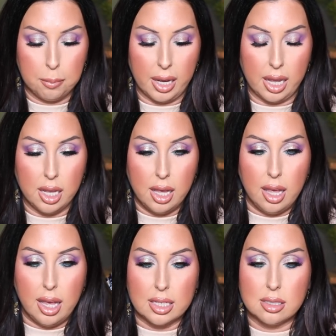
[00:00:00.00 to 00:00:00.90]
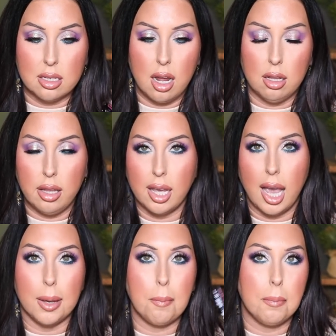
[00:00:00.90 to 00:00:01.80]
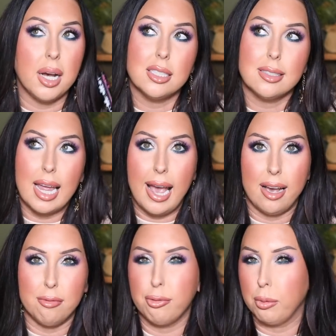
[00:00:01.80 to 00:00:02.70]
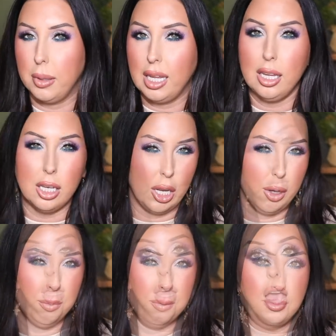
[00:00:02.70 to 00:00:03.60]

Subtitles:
but it's not like a must have for me, you know?